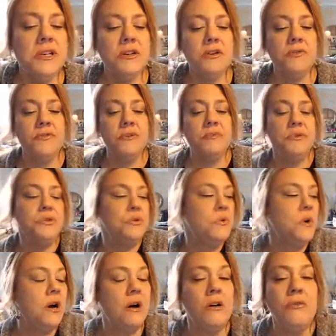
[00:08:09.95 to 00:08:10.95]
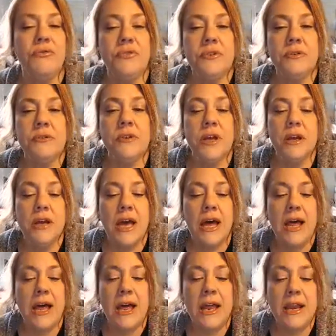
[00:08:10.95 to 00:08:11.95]
November 12th
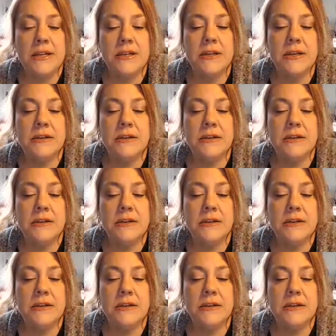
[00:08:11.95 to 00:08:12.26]
at